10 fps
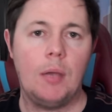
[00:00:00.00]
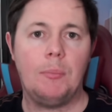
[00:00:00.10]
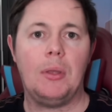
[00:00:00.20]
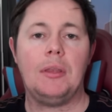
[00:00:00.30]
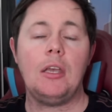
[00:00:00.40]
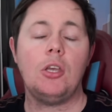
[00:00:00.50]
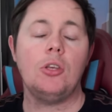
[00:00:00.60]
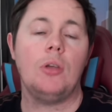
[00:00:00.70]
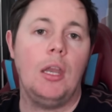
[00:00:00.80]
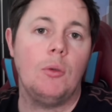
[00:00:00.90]
But thank you
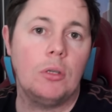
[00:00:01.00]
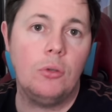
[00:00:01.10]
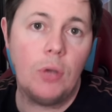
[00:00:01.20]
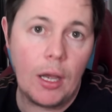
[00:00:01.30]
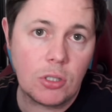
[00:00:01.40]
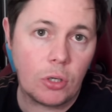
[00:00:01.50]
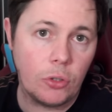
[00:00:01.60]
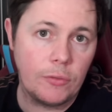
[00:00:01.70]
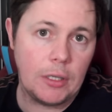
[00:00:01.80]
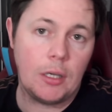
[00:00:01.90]
to anyone who has gone
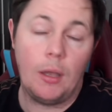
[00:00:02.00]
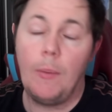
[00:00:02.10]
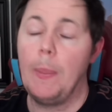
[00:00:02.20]
over there